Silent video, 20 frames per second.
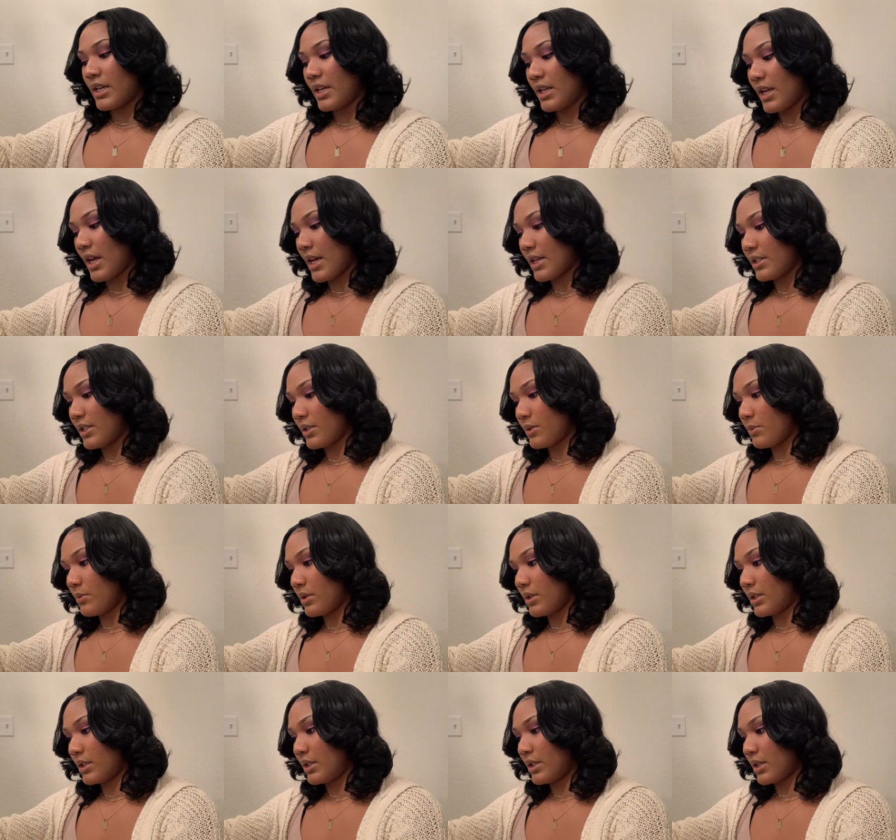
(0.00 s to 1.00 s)
I just
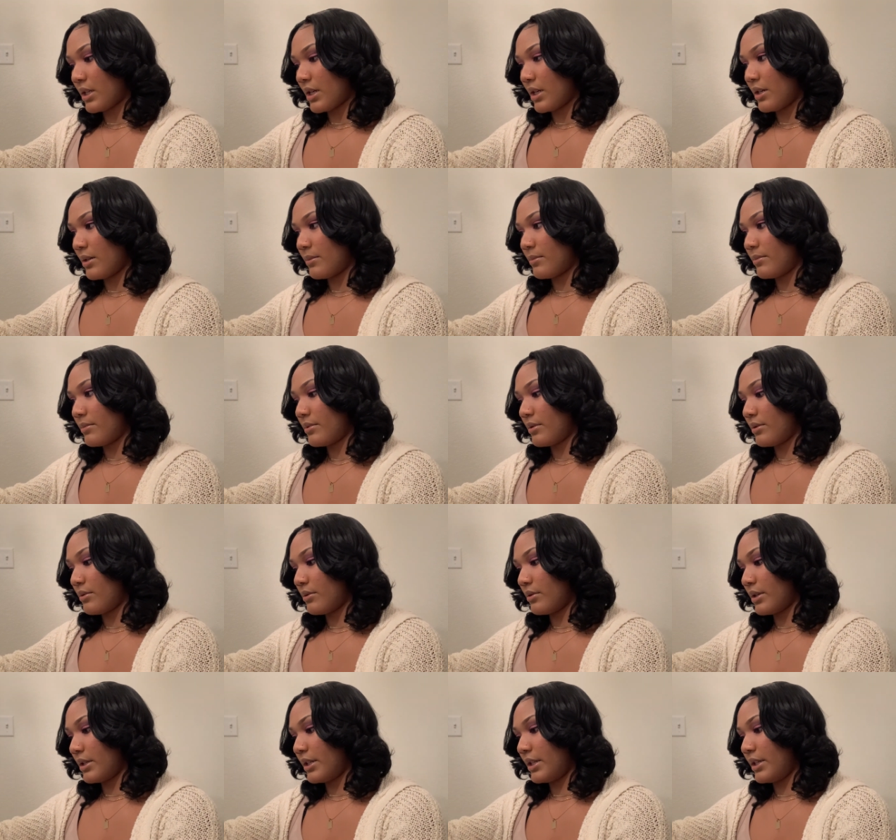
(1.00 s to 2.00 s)
wanted to come
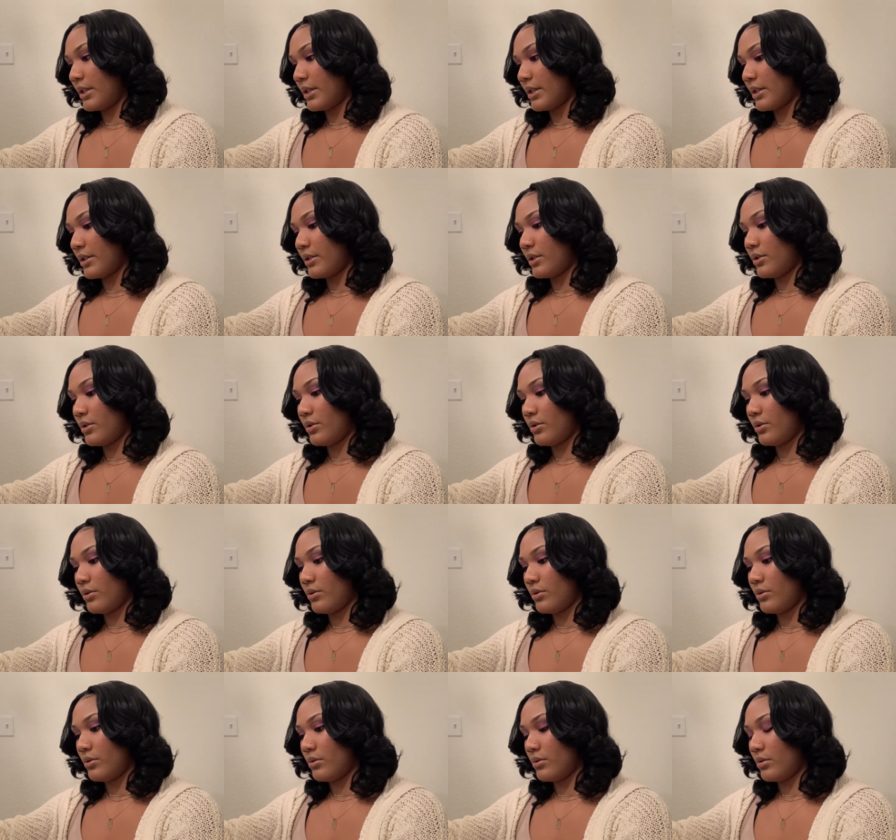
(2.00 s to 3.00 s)
on here to